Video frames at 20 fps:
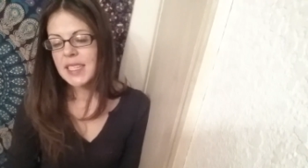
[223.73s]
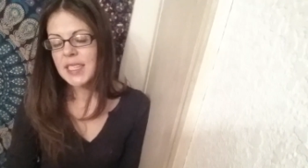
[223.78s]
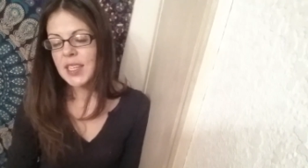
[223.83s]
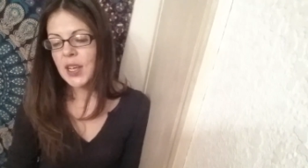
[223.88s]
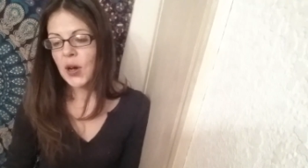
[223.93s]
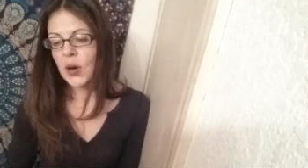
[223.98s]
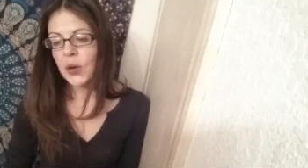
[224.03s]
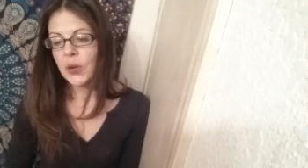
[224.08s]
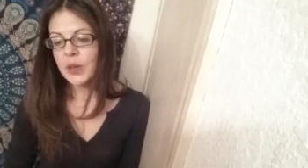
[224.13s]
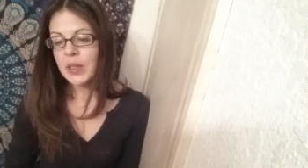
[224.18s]

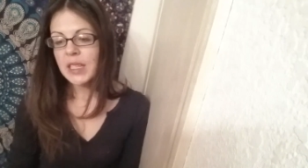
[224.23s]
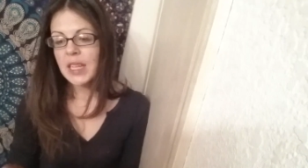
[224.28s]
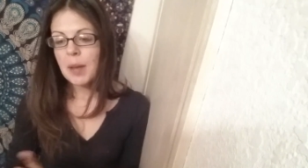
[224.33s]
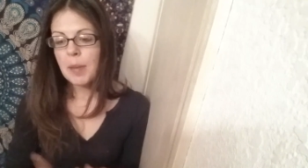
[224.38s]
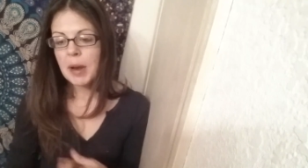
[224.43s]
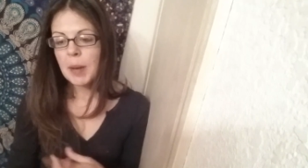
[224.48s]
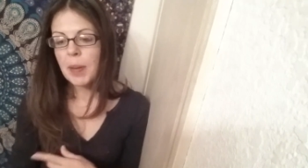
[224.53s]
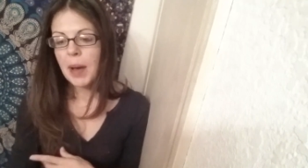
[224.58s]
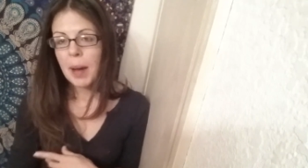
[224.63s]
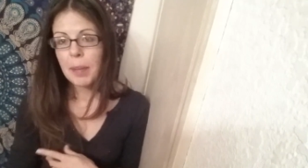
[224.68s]
So
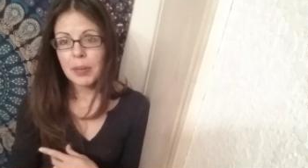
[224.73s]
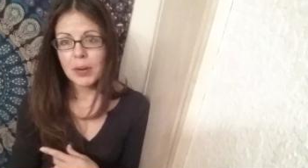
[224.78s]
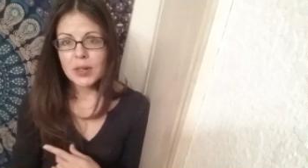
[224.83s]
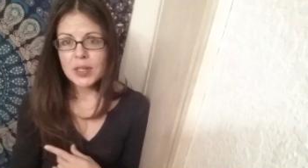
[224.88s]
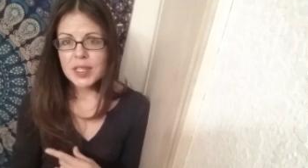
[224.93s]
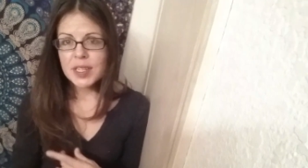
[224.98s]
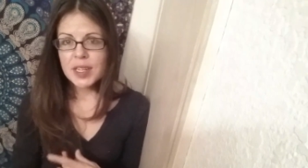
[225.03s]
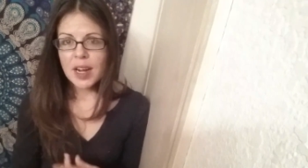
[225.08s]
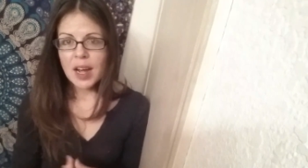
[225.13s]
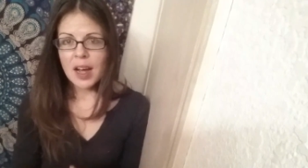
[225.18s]
lemon pepper
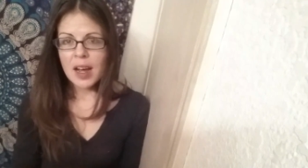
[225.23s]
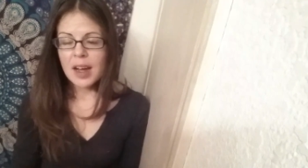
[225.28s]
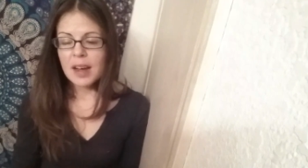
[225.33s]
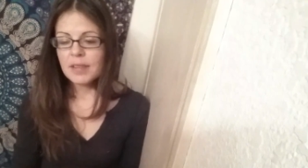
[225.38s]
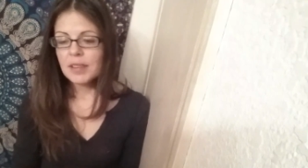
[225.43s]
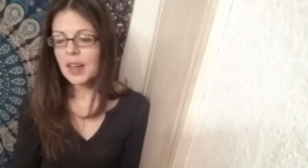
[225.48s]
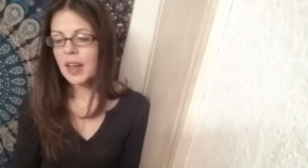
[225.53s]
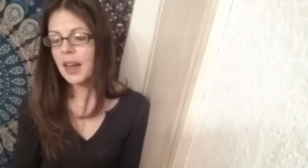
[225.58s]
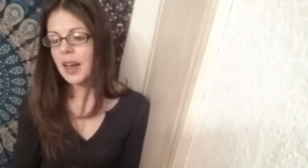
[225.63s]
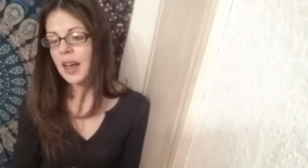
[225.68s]

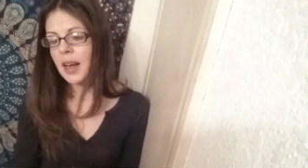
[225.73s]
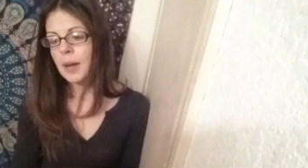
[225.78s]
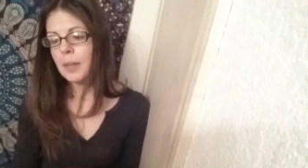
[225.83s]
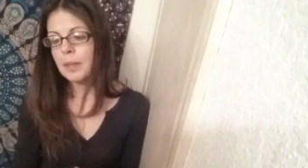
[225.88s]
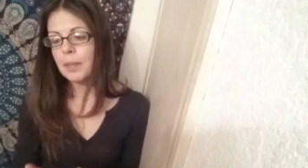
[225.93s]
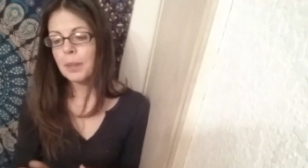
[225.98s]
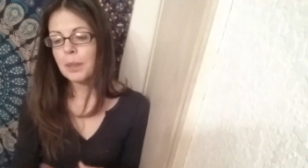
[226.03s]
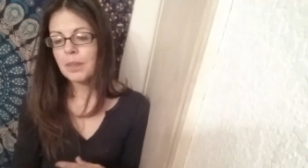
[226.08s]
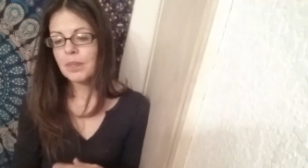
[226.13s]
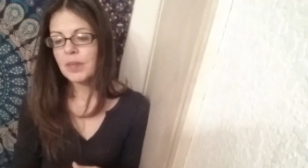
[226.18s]
stuff,
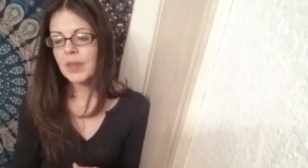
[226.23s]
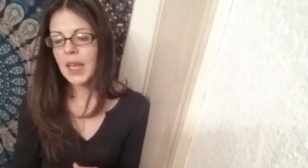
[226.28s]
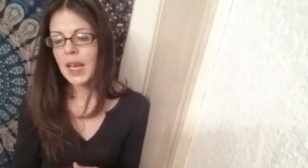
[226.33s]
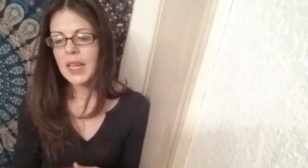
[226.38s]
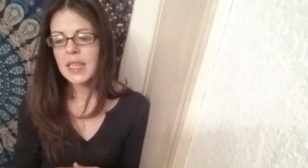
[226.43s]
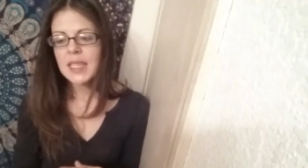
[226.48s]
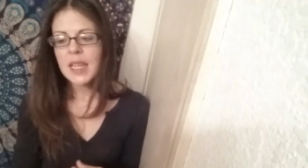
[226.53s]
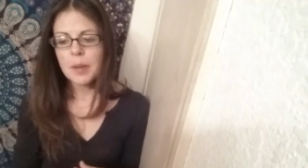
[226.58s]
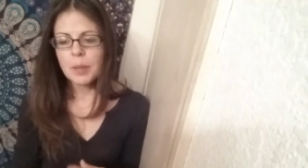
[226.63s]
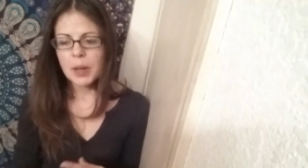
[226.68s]
um, I
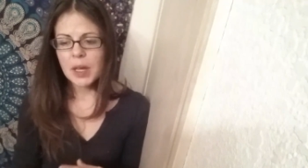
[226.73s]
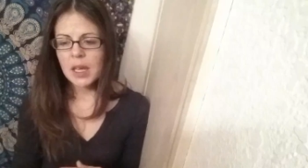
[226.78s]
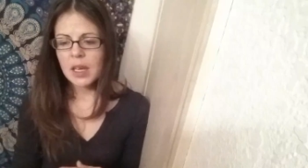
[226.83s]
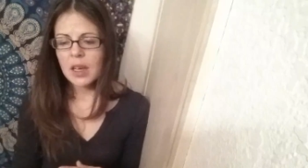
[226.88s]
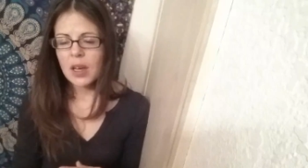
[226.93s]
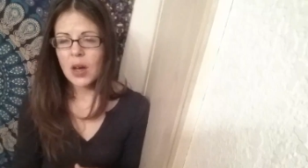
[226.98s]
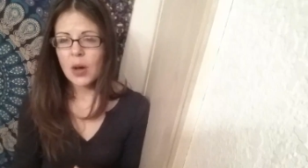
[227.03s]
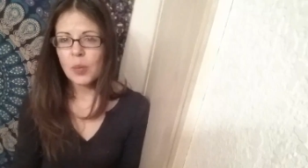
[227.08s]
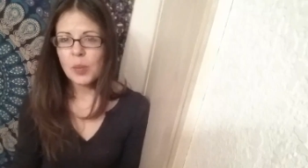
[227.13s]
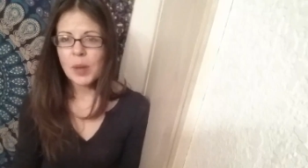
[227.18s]
said
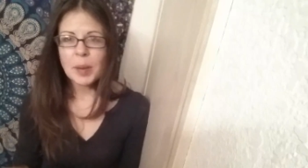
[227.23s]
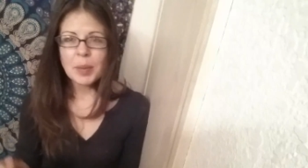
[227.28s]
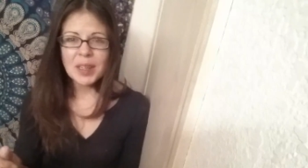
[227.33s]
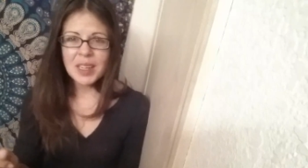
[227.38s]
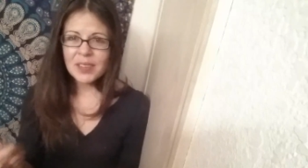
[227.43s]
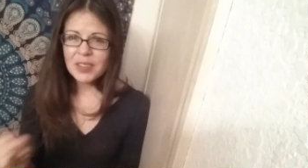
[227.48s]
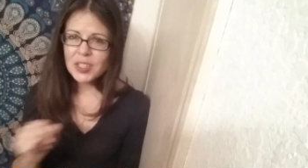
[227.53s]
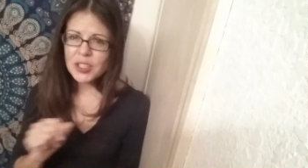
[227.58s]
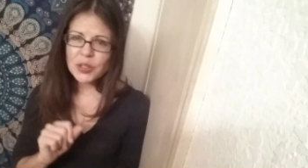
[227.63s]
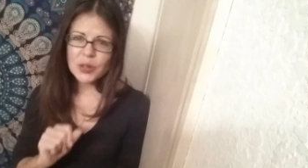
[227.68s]
pico, maybe
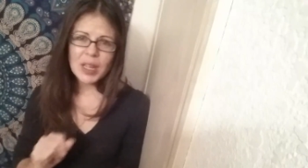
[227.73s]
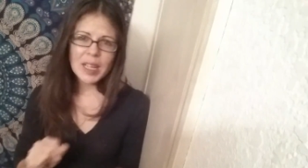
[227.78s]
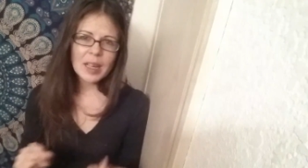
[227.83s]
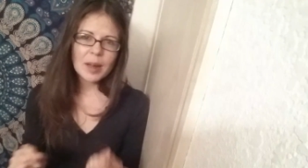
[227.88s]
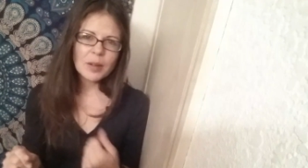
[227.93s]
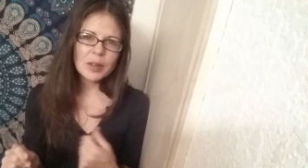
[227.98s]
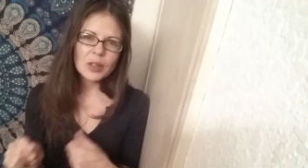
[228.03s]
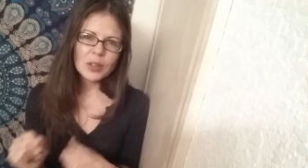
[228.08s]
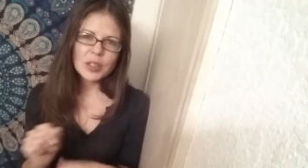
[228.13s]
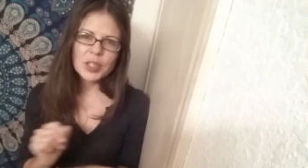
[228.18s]
even do like
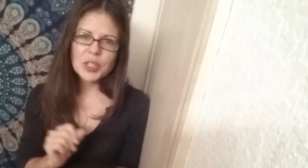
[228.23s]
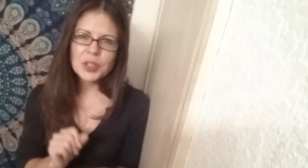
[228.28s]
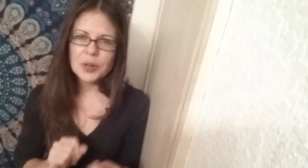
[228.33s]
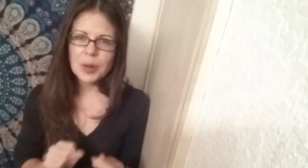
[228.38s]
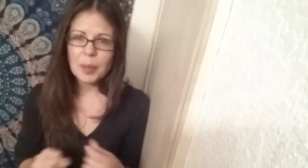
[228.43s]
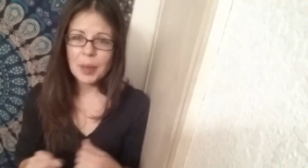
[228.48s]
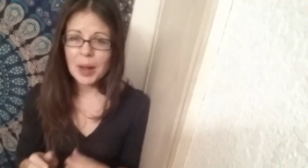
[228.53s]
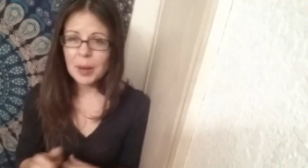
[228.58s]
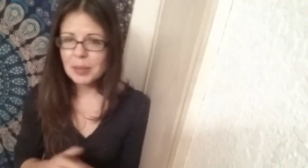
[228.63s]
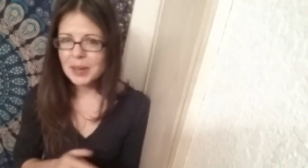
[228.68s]
a learn to do
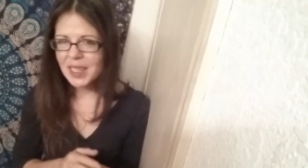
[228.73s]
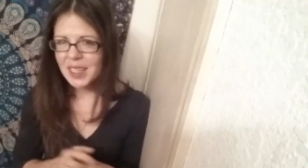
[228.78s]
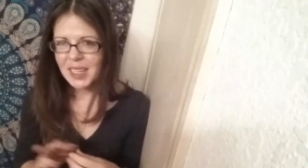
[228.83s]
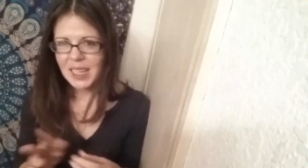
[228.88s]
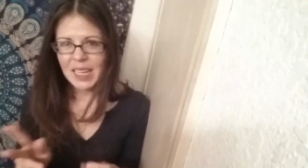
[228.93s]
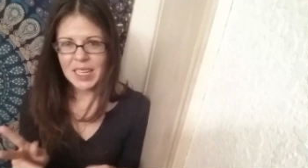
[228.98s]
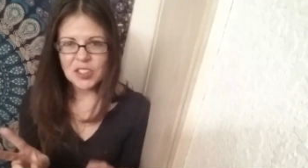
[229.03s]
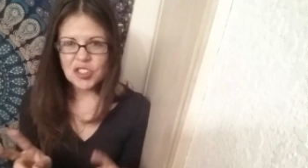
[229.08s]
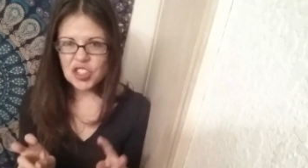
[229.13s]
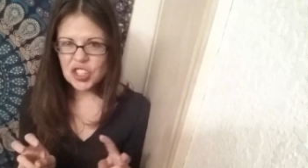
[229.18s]
a
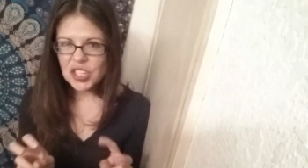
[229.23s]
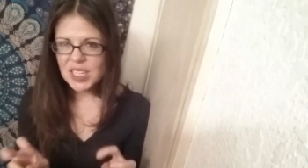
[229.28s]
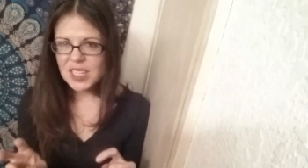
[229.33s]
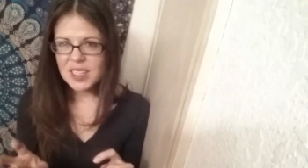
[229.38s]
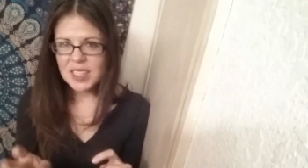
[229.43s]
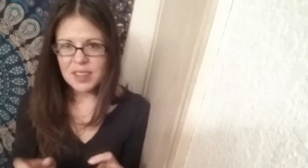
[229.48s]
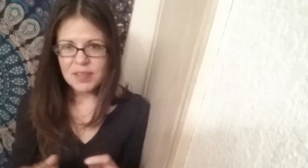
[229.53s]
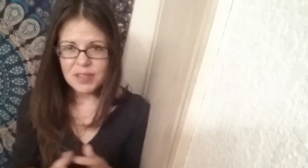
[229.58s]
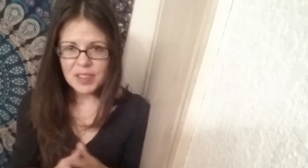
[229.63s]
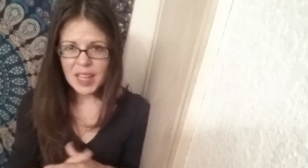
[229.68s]
pumpkin, like
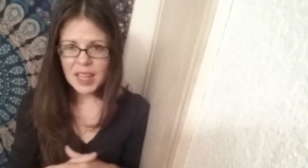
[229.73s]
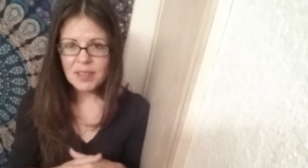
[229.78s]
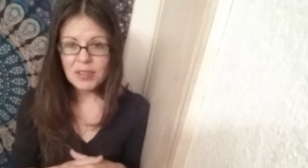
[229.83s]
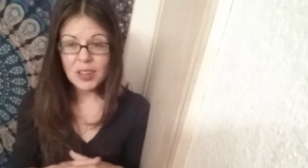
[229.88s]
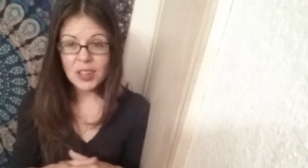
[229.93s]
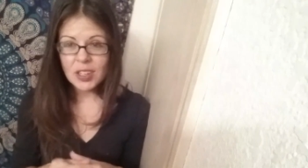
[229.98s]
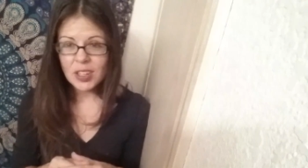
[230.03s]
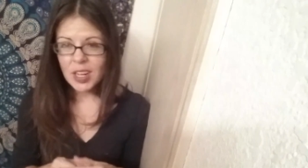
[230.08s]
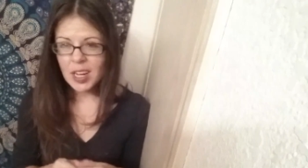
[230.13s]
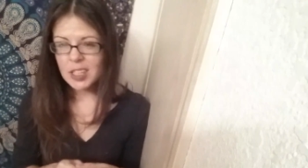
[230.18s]
cheesy
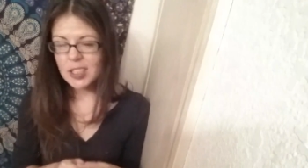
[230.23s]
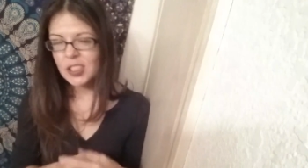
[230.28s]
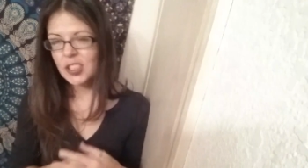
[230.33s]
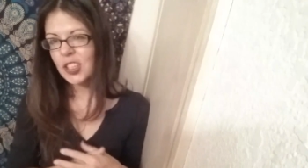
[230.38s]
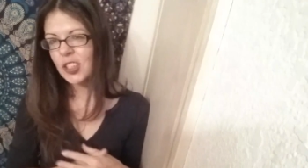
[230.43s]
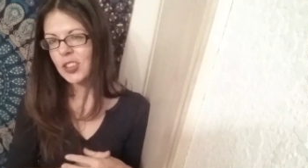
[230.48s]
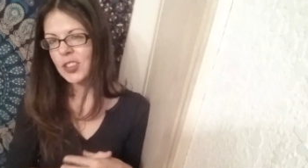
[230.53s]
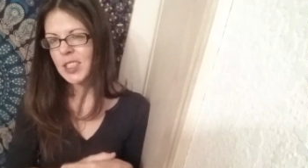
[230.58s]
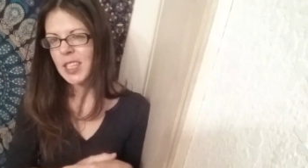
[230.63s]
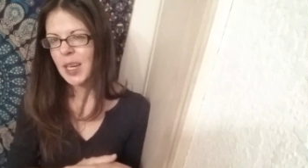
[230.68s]
flavor
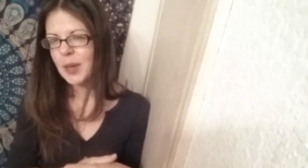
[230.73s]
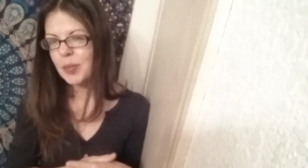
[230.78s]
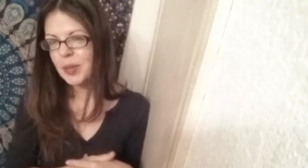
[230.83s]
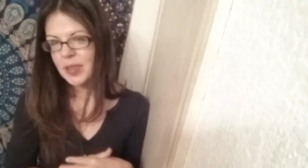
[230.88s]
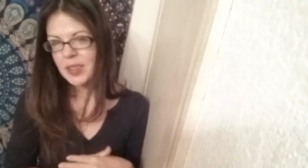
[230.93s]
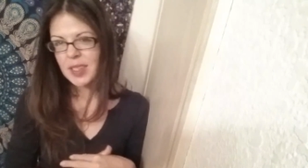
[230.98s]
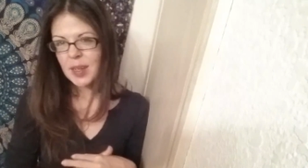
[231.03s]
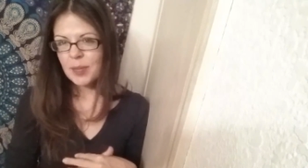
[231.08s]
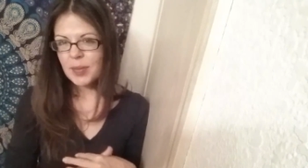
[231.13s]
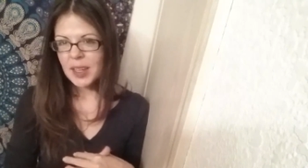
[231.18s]
nacho type
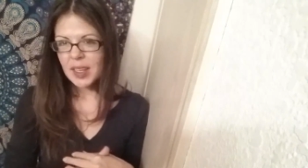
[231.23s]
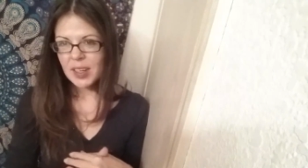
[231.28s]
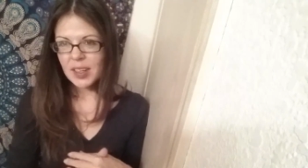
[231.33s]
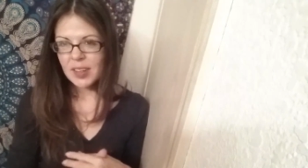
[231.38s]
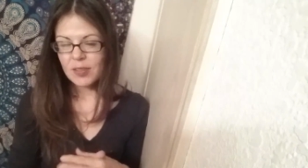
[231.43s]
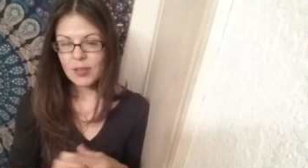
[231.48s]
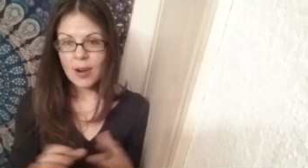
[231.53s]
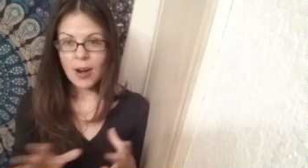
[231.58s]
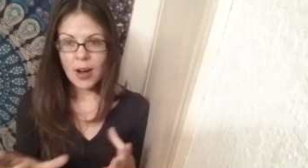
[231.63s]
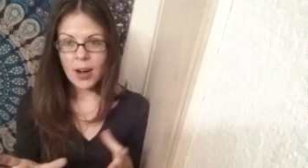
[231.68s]
of
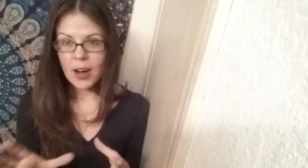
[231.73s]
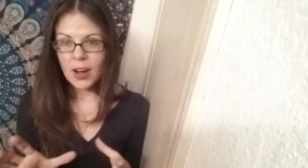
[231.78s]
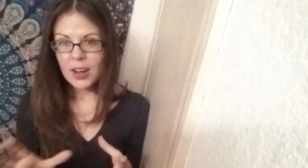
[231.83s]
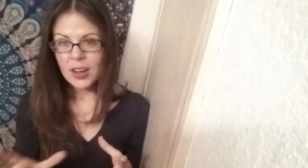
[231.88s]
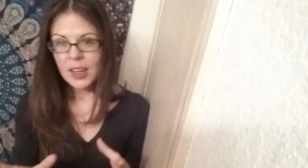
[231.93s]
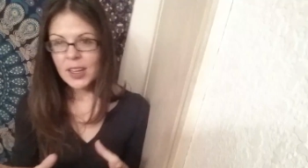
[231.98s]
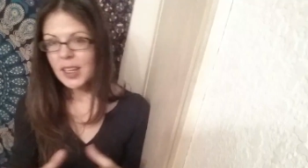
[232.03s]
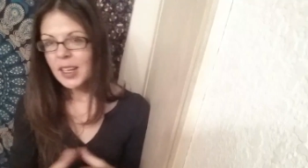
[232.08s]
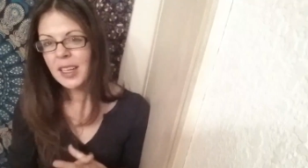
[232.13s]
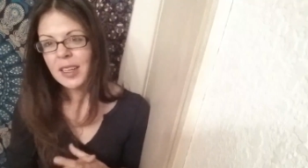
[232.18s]
something, raw